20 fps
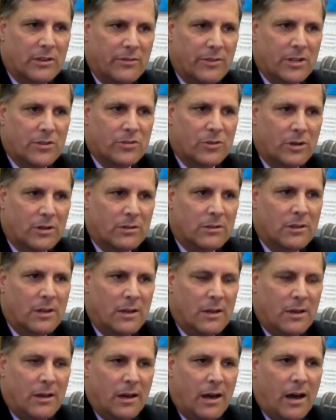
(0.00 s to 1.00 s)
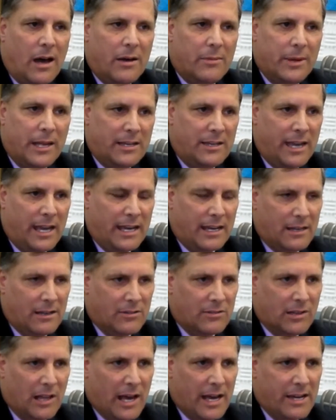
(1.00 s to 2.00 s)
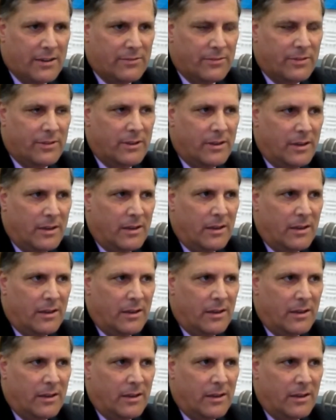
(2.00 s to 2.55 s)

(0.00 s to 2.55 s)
individual had taken his life.